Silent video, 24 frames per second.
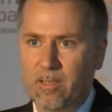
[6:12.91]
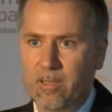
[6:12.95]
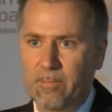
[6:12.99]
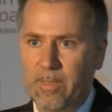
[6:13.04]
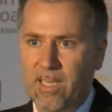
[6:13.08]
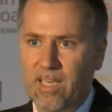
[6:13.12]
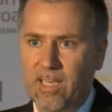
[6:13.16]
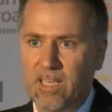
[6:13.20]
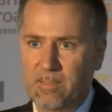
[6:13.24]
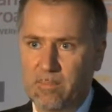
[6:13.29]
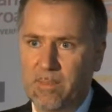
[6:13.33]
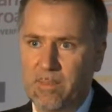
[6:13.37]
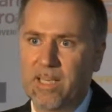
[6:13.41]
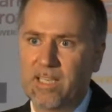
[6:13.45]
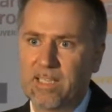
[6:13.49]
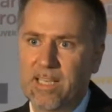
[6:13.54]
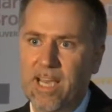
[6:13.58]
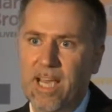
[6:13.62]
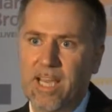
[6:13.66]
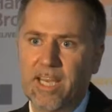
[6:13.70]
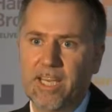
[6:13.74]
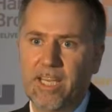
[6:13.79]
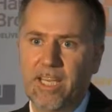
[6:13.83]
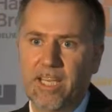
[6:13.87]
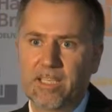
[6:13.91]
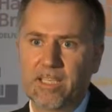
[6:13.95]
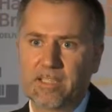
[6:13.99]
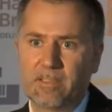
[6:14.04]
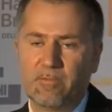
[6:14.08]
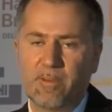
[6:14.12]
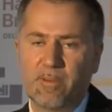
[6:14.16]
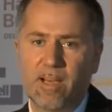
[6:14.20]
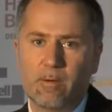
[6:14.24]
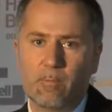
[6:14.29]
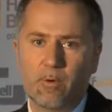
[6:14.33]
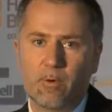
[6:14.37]
I mean, it's been 10 years. In
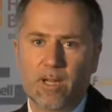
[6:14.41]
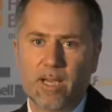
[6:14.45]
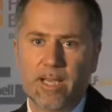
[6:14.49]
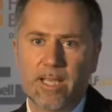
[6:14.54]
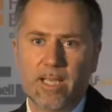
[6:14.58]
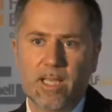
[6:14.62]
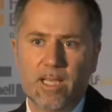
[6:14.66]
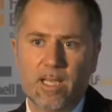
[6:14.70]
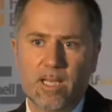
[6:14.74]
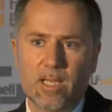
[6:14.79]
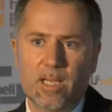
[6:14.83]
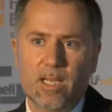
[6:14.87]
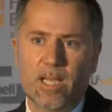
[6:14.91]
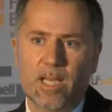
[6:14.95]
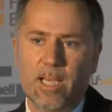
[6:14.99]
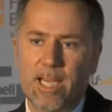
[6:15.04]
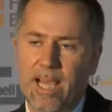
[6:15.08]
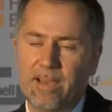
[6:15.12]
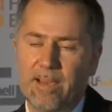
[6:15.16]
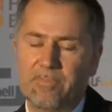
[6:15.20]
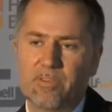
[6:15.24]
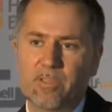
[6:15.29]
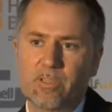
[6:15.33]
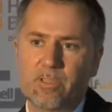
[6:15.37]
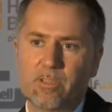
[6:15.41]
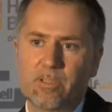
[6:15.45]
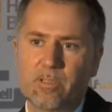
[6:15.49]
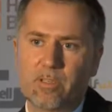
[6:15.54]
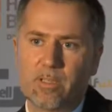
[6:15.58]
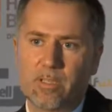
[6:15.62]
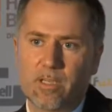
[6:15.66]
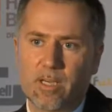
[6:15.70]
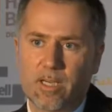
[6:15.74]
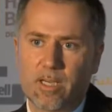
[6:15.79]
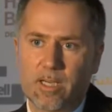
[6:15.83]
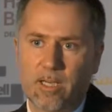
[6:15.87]
fact, when I left
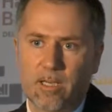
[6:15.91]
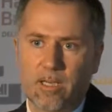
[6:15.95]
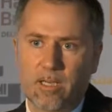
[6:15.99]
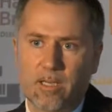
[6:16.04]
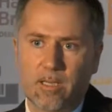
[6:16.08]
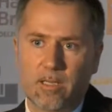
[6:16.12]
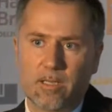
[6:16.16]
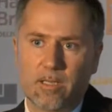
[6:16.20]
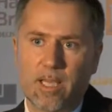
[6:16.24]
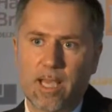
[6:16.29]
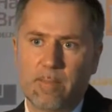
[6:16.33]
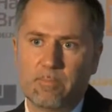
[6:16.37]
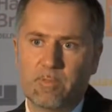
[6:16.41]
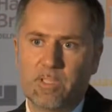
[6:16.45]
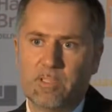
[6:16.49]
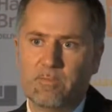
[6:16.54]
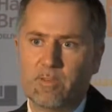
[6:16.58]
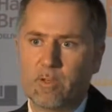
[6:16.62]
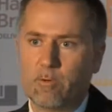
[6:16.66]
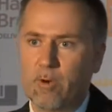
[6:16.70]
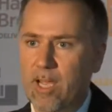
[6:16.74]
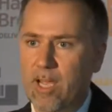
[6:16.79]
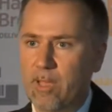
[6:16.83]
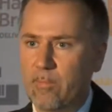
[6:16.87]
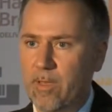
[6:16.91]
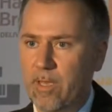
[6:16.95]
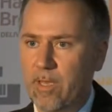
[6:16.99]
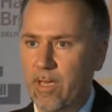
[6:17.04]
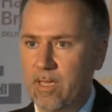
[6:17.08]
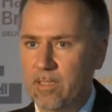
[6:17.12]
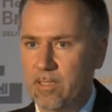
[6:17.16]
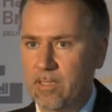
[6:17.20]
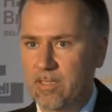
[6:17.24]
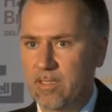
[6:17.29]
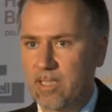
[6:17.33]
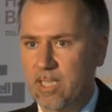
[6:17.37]
MTV
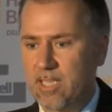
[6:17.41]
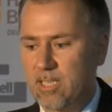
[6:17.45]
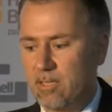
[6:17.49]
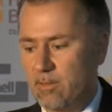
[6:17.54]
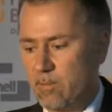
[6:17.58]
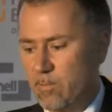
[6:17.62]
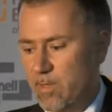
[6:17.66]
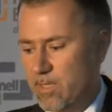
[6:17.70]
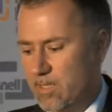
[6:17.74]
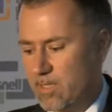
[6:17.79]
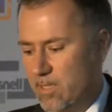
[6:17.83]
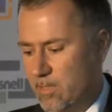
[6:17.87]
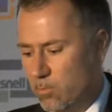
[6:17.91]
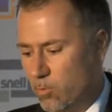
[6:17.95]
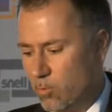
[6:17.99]
Arabia to set up the business,